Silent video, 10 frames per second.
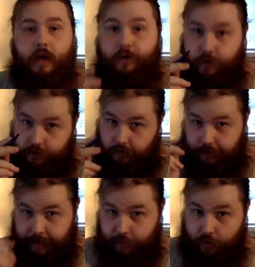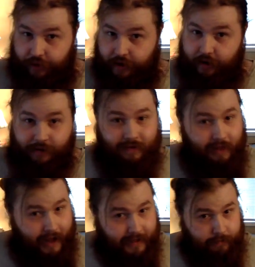There's going to be more than
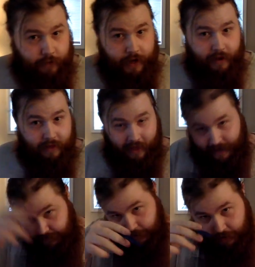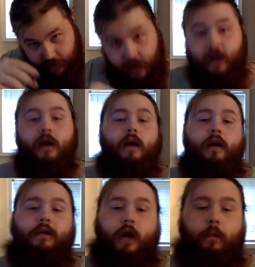last month.
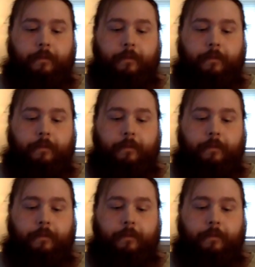So,